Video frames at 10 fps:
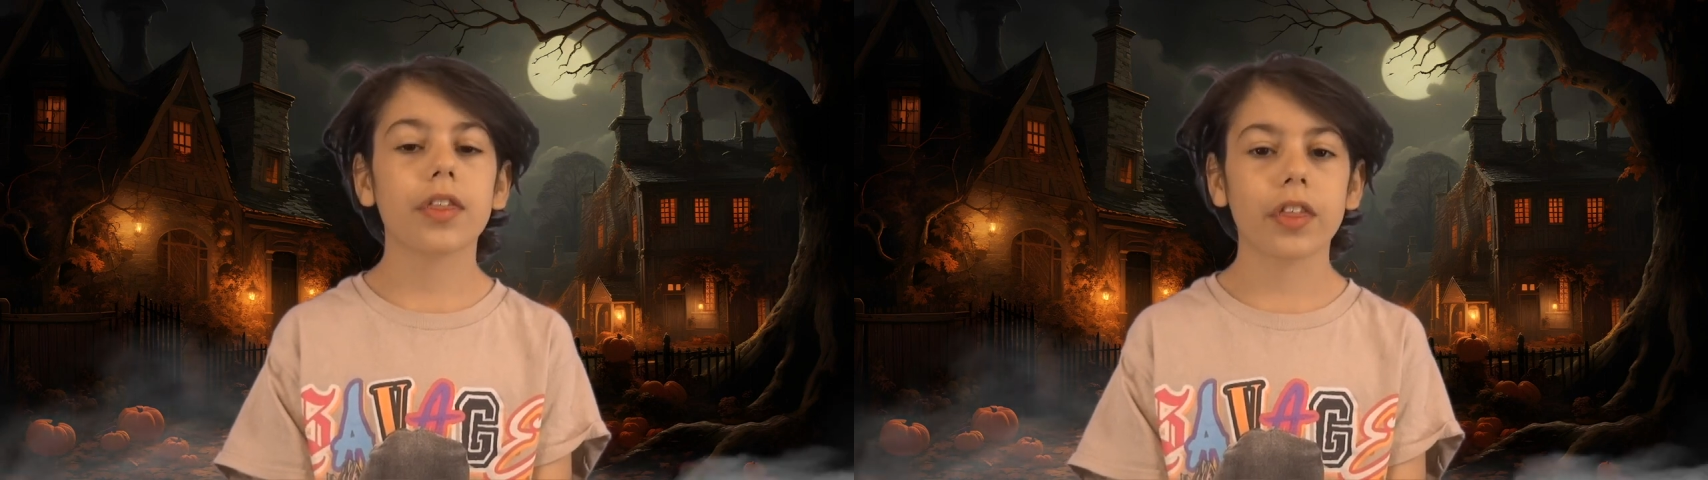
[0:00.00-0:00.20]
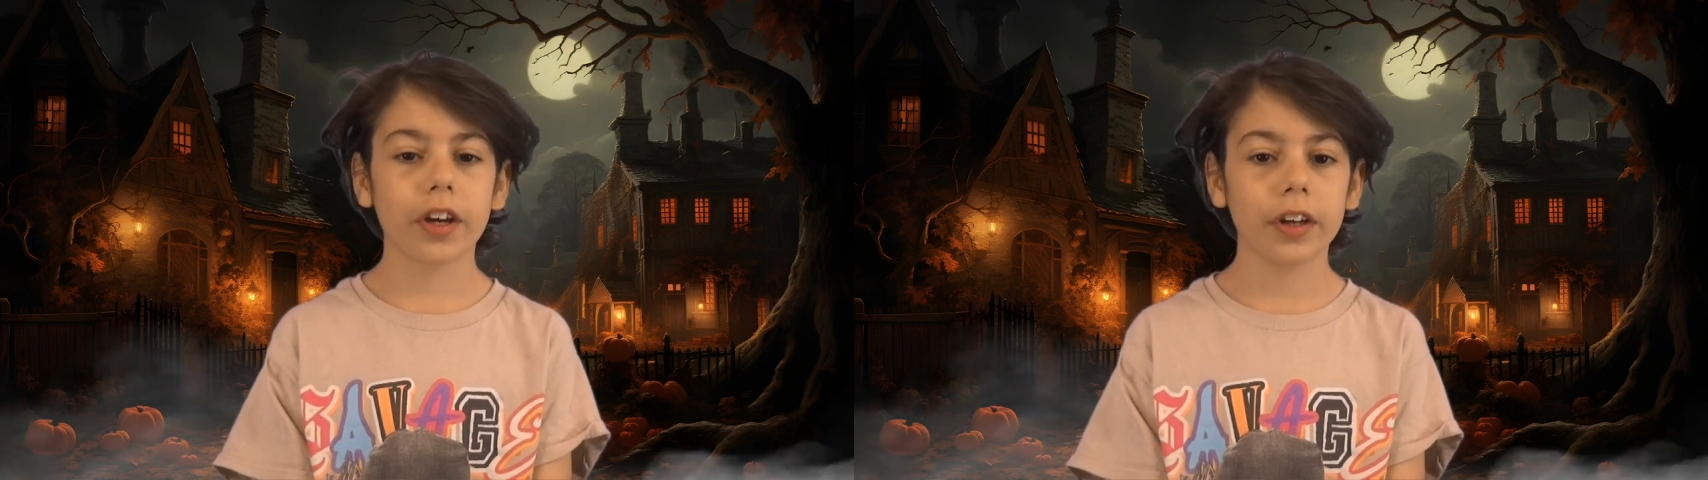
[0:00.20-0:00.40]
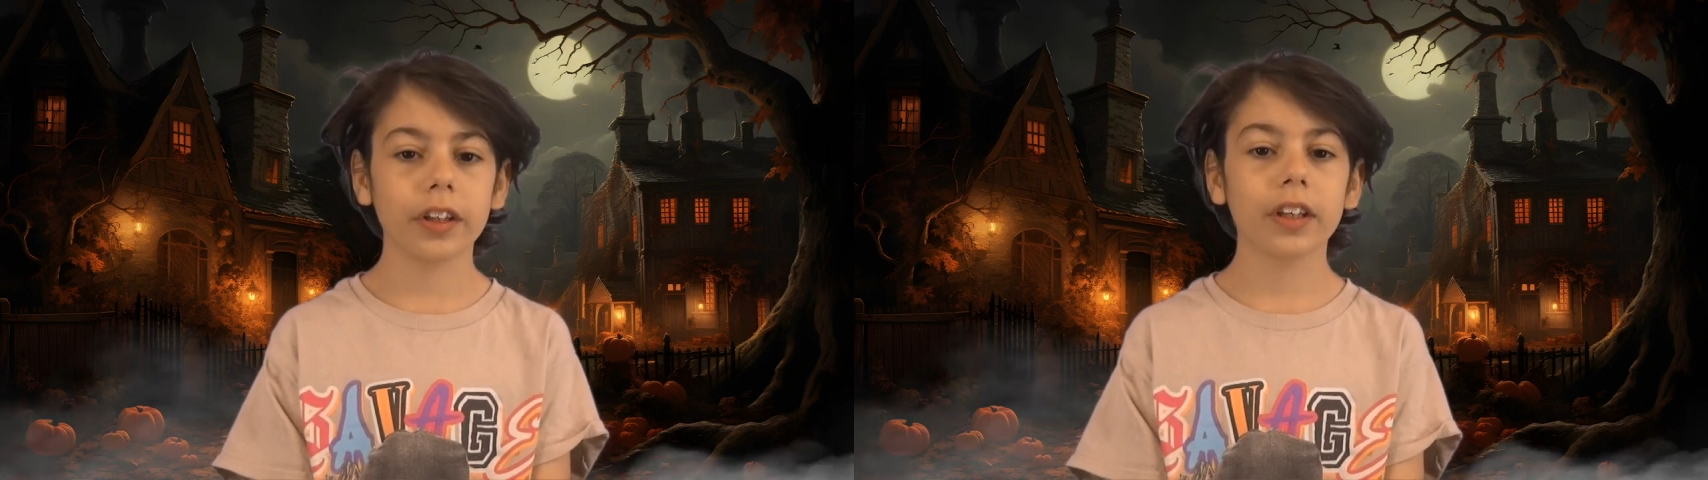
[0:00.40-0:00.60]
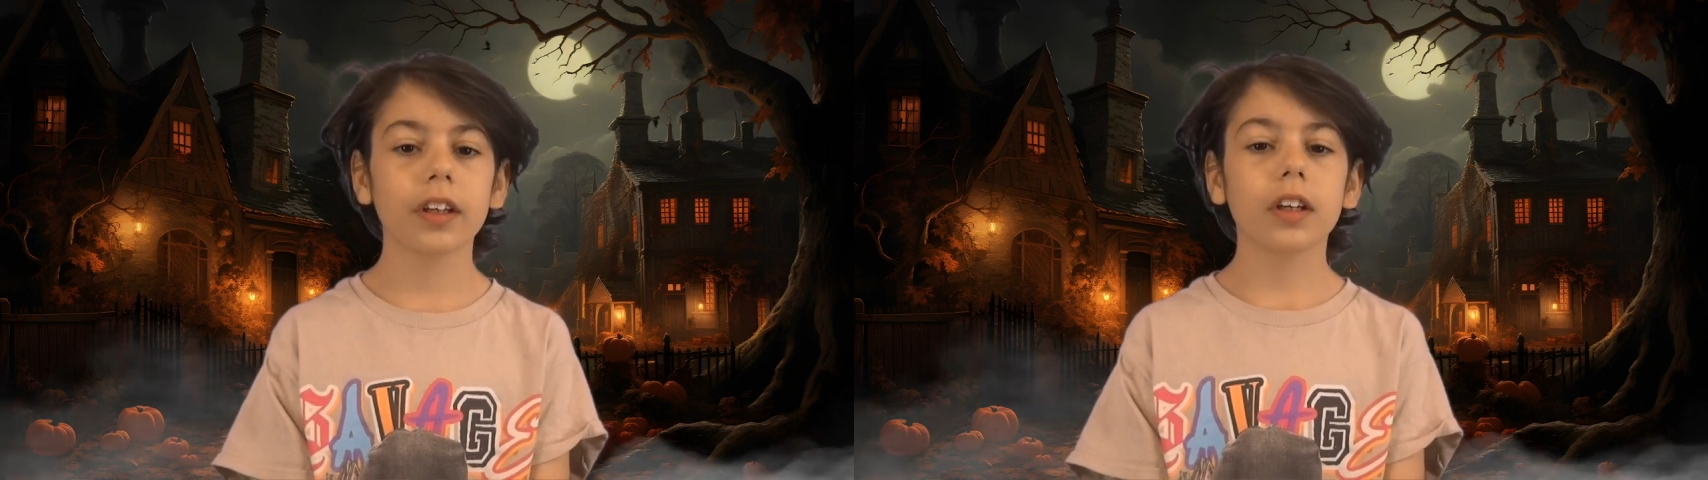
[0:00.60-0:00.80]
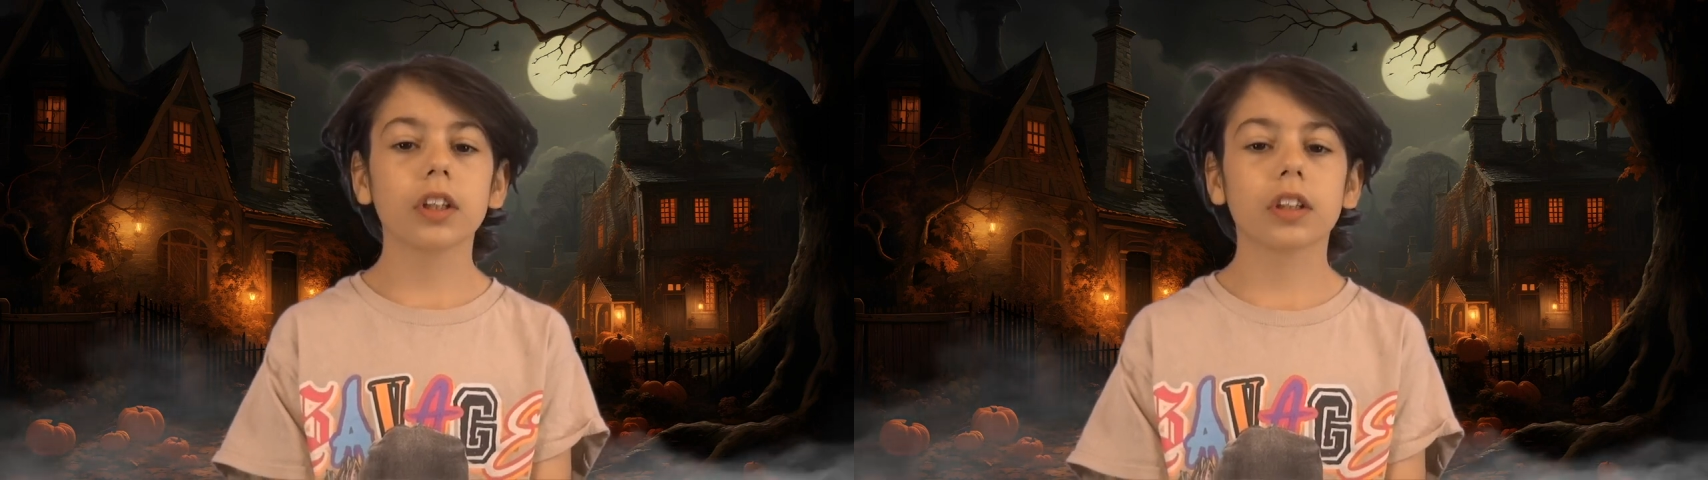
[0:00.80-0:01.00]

3rd.